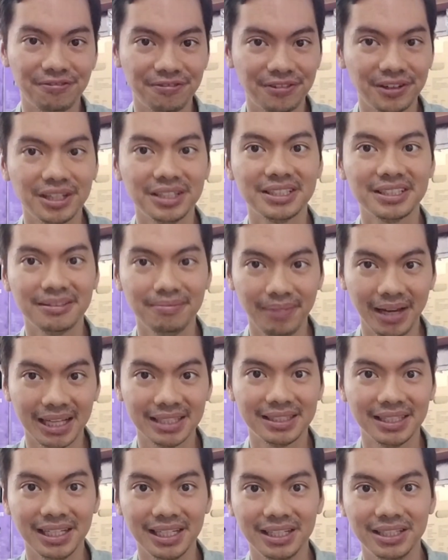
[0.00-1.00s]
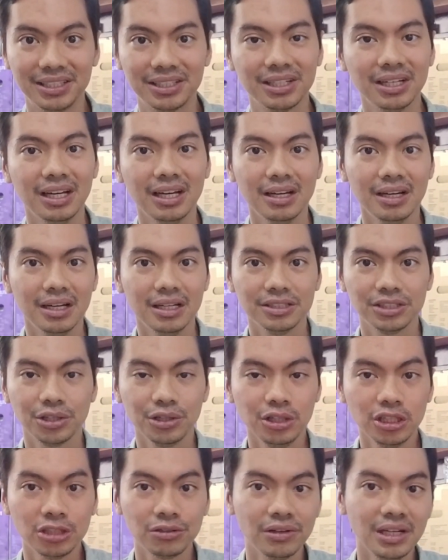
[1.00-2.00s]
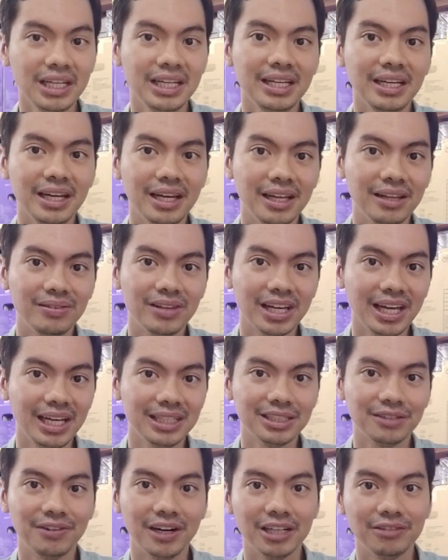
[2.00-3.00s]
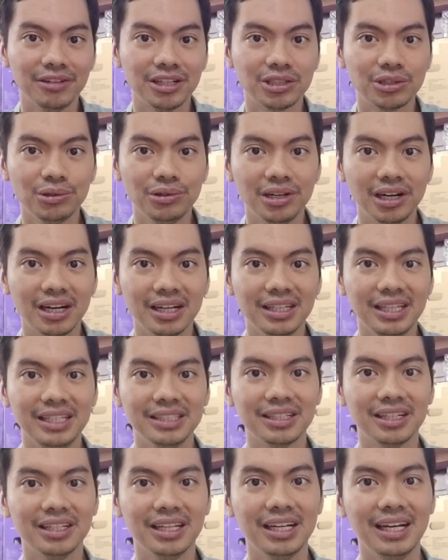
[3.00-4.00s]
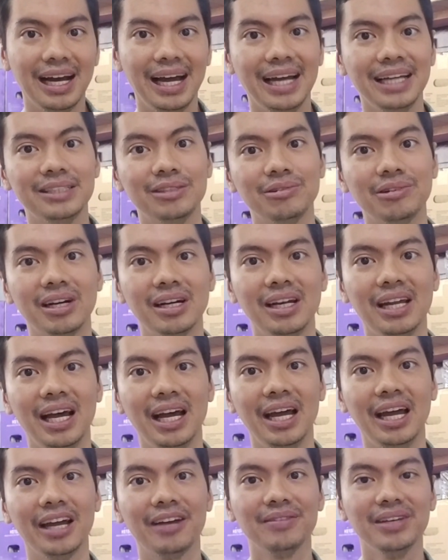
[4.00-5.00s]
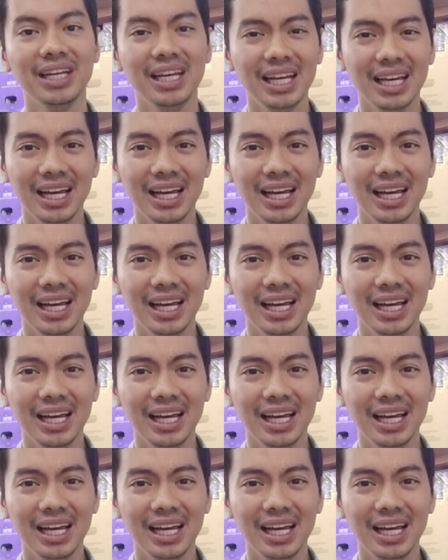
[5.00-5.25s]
first message. So usually in the case of Hardware Sugar, these are the guys who are like,